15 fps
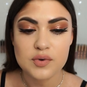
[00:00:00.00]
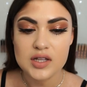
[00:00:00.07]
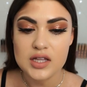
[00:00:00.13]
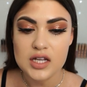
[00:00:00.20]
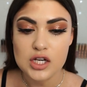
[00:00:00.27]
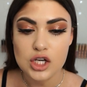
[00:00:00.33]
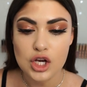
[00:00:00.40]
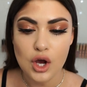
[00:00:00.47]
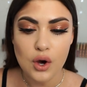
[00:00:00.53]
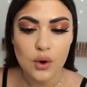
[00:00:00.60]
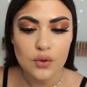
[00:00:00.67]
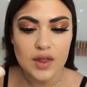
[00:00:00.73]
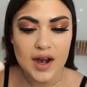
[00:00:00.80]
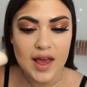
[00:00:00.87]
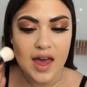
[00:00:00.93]
really
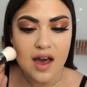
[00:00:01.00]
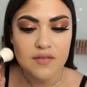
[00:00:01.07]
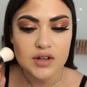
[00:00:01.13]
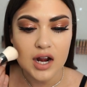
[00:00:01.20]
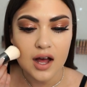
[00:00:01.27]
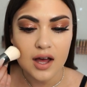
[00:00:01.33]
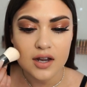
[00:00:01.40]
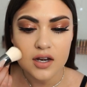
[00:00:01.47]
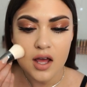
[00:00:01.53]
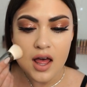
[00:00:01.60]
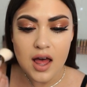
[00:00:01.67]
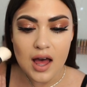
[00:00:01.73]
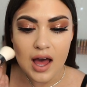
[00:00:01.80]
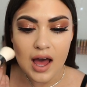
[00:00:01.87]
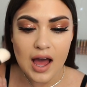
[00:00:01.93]
know that I have it on.
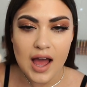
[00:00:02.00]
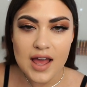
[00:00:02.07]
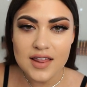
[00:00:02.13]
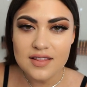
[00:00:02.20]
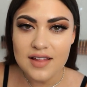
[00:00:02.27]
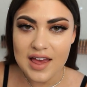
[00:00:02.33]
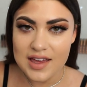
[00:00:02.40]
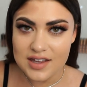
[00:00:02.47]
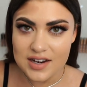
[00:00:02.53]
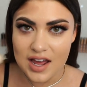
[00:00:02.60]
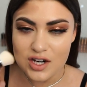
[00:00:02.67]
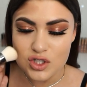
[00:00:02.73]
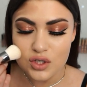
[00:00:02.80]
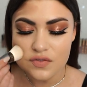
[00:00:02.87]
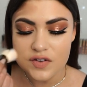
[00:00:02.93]
I like a
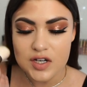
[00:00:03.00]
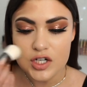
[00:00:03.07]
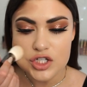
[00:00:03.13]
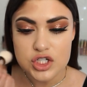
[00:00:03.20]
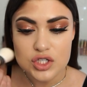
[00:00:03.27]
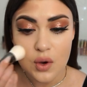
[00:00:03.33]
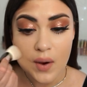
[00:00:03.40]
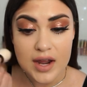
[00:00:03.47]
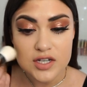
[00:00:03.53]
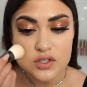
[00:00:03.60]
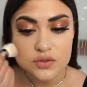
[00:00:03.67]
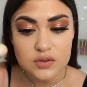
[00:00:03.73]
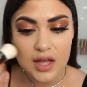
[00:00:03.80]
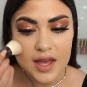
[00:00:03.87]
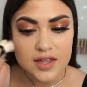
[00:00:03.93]
natural finish, so I
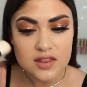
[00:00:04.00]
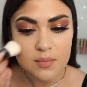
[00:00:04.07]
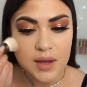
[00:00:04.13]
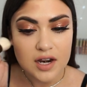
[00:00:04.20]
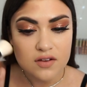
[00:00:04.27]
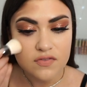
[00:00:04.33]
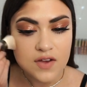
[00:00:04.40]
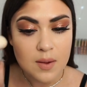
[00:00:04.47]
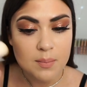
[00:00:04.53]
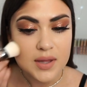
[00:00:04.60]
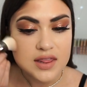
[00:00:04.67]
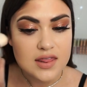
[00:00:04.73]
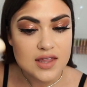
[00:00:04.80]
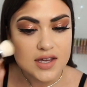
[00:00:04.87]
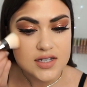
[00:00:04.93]
do like the Benefit,
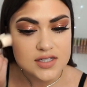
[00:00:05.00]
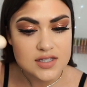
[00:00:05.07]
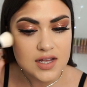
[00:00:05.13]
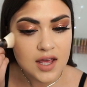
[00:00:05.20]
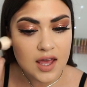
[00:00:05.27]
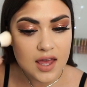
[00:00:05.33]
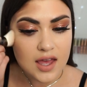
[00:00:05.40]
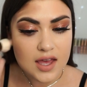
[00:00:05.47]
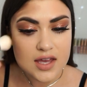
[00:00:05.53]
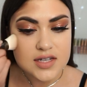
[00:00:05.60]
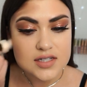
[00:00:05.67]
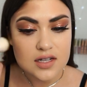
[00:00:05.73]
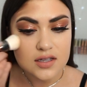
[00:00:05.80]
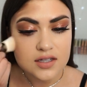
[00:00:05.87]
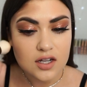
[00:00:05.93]
but this is
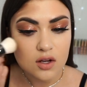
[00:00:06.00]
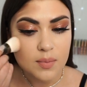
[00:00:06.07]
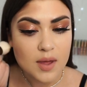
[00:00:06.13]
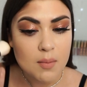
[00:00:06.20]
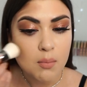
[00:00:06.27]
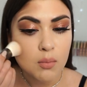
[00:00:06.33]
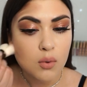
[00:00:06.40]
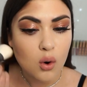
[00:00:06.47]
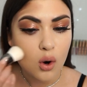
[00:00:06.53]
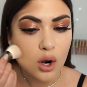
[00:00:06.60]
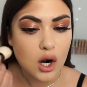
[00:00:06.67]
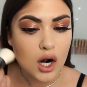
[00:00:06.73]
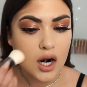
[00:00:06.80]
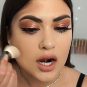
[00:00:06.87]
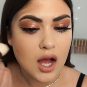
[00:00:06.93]
a little bit
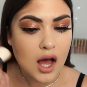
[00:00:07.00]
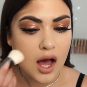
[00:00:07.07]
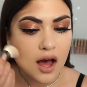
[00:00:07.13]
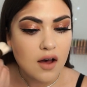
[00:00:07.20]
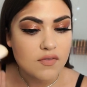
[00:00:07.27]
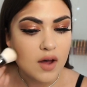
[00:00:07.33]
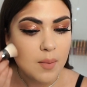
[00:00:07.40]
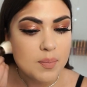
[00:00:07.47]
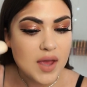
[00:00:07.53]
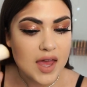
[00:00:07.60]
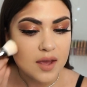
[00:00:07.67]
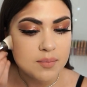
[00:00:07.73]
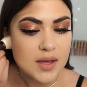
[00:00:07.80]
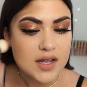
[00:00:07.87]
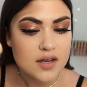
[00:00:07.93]
more of a
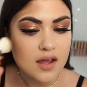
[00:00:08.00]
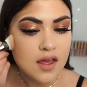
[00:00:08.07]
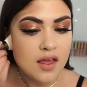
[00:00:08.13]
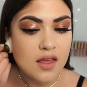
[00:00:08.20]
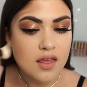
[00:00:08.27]
pigment